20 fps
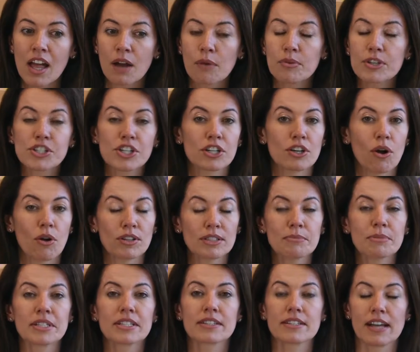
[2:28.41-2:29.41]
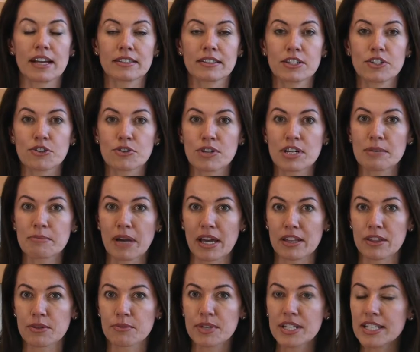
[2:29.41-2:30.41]
which can only be detected usually by
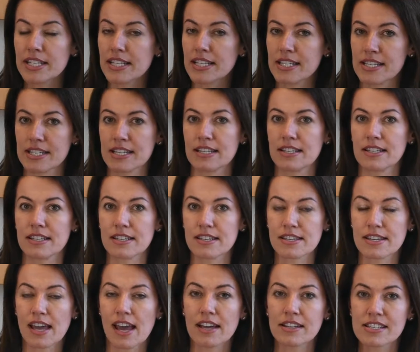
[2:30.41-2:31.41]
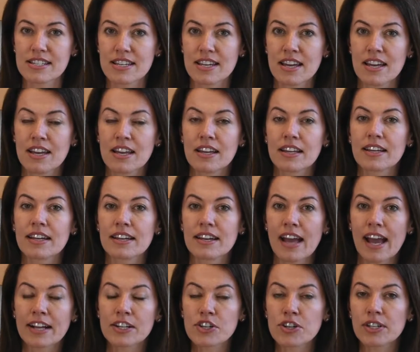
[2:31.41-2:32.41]
3D CT scans, can
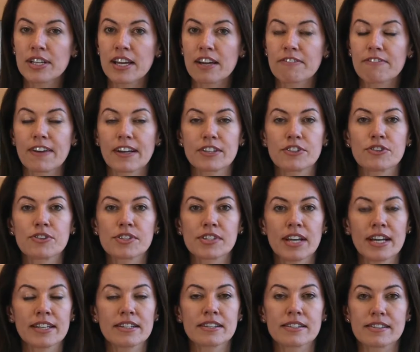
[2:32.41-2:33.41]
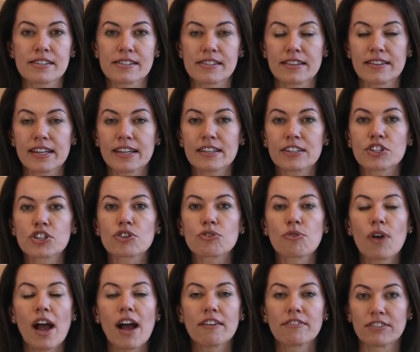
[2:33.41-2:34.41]
actually affect your sinuses, and they could
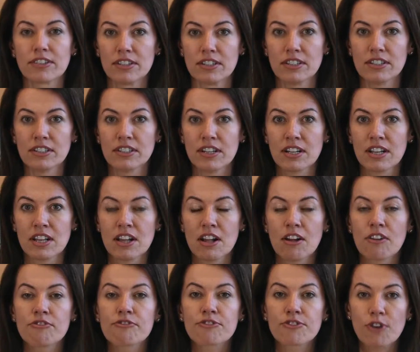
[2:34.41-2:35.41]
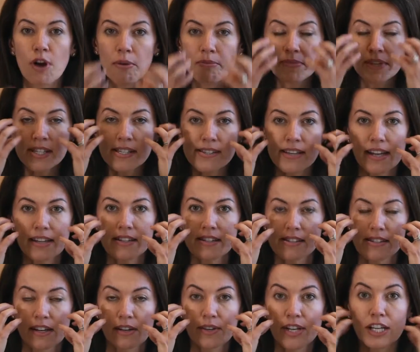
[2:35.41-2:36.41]
travel from the
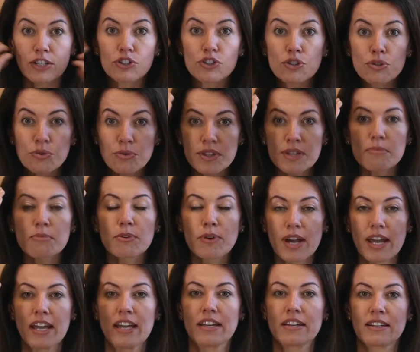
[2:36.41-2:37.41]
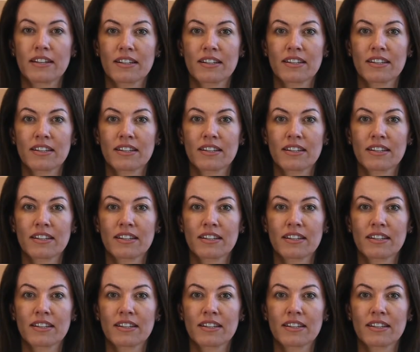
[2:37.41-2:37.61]
sinus area to the brain.